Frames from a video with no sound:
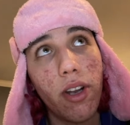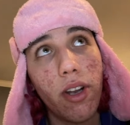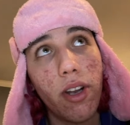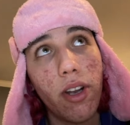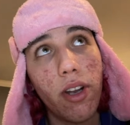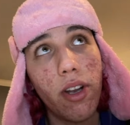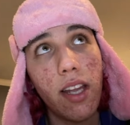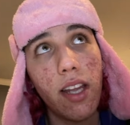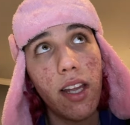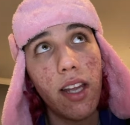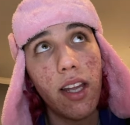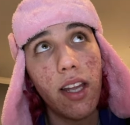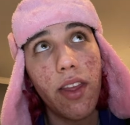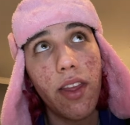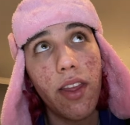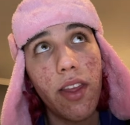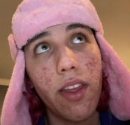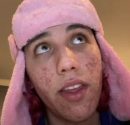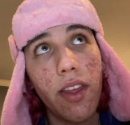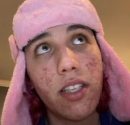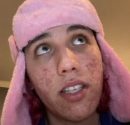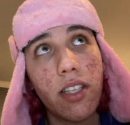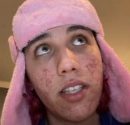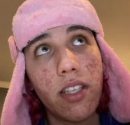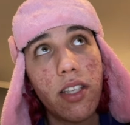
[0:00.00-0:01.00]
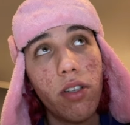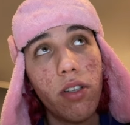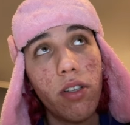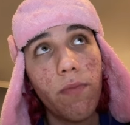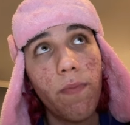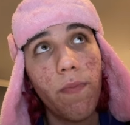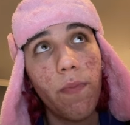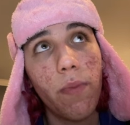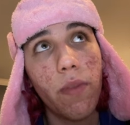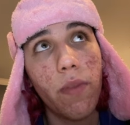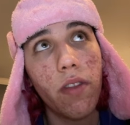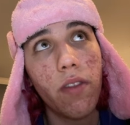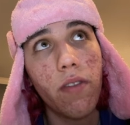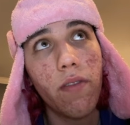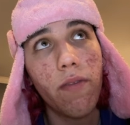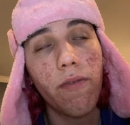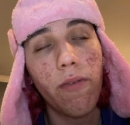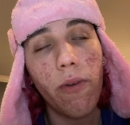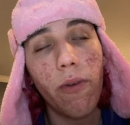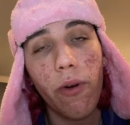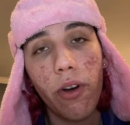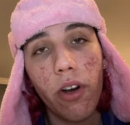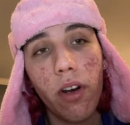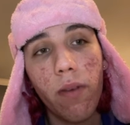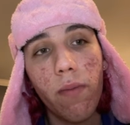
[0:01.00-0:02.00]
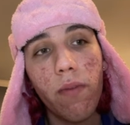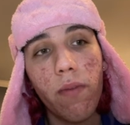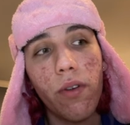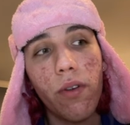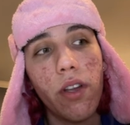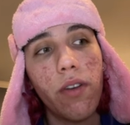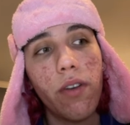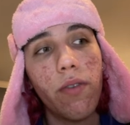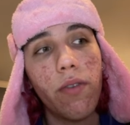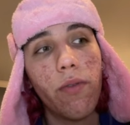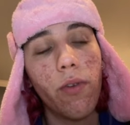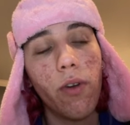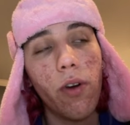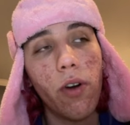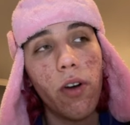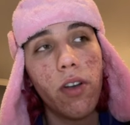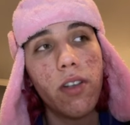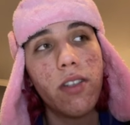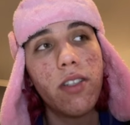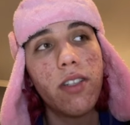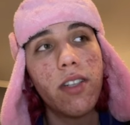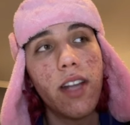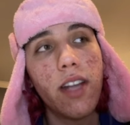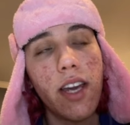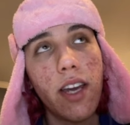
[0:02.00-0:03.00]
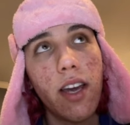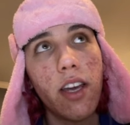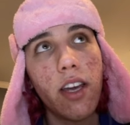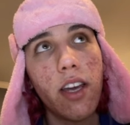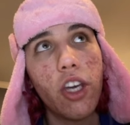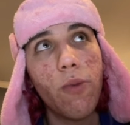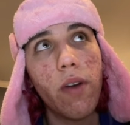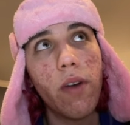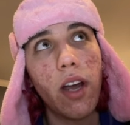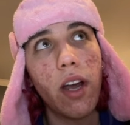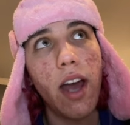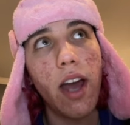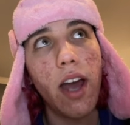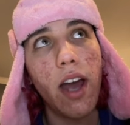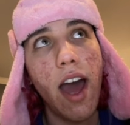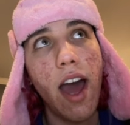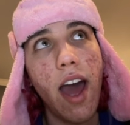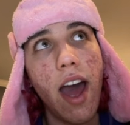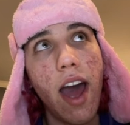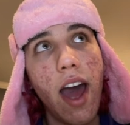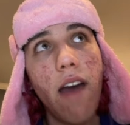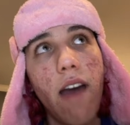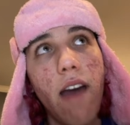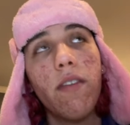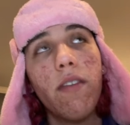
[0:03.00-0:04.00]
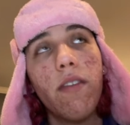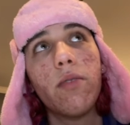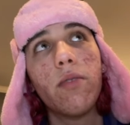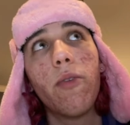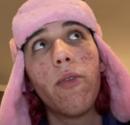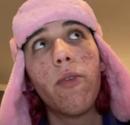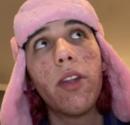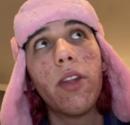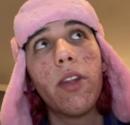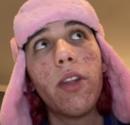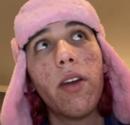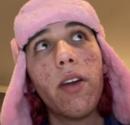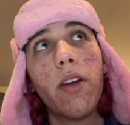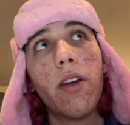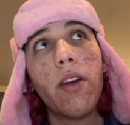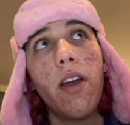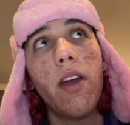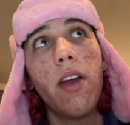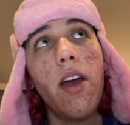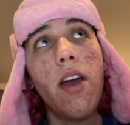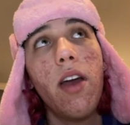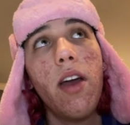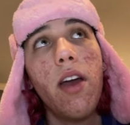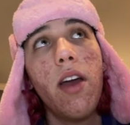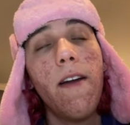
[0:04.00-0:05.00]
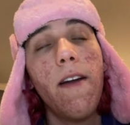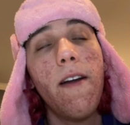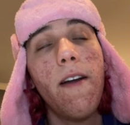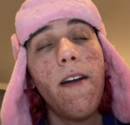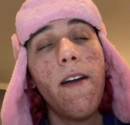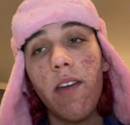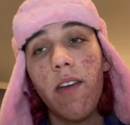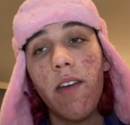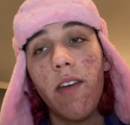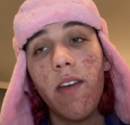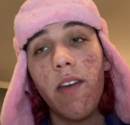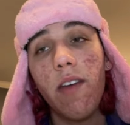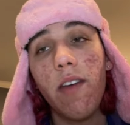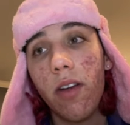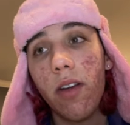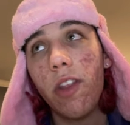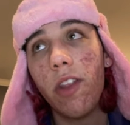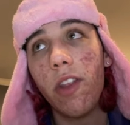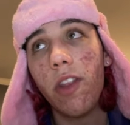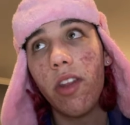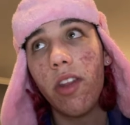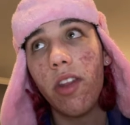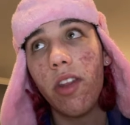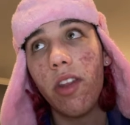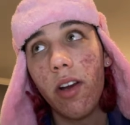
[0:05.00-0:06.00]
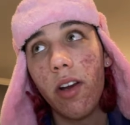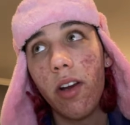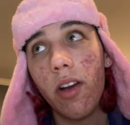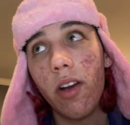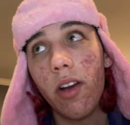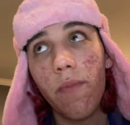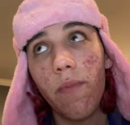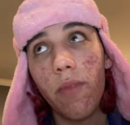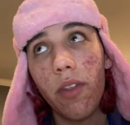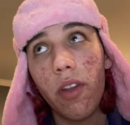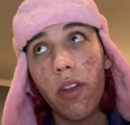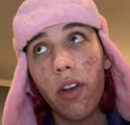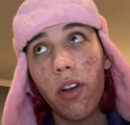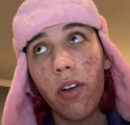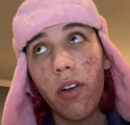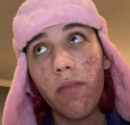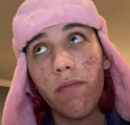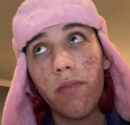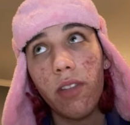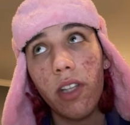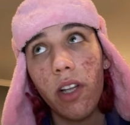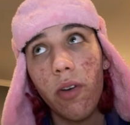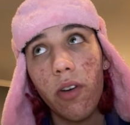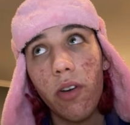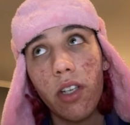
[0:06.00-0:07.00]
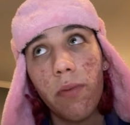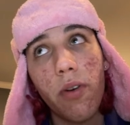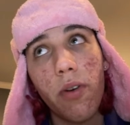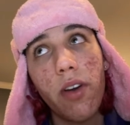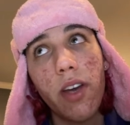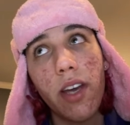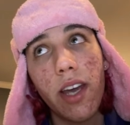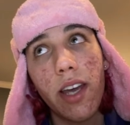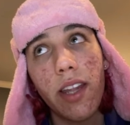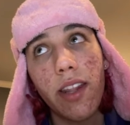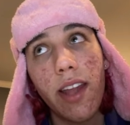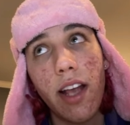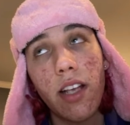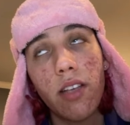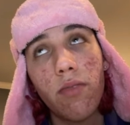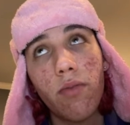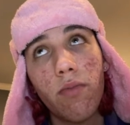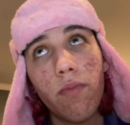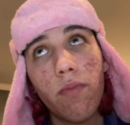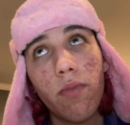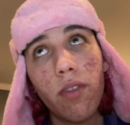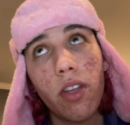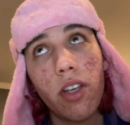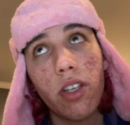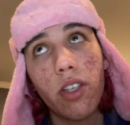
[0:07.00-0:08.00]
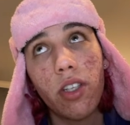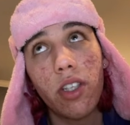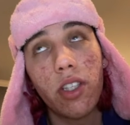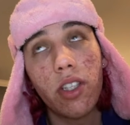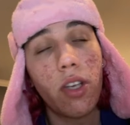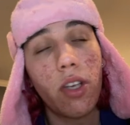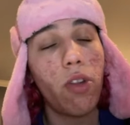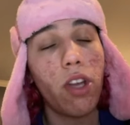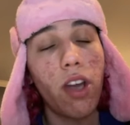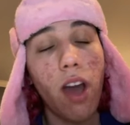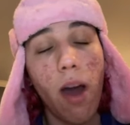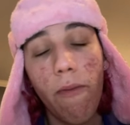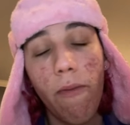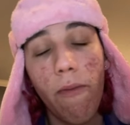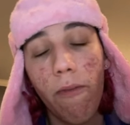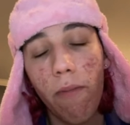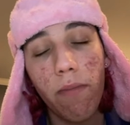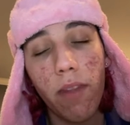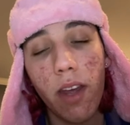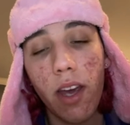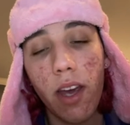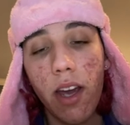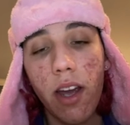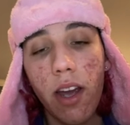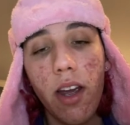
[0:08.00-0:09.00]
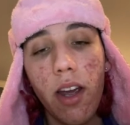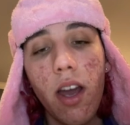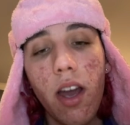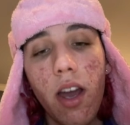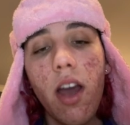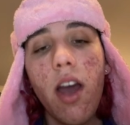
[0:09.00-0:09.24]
point is elegant. I think it's the most vulnerable and raw state a human could have is when they've hit their lowest point, and that's, it's only up from there.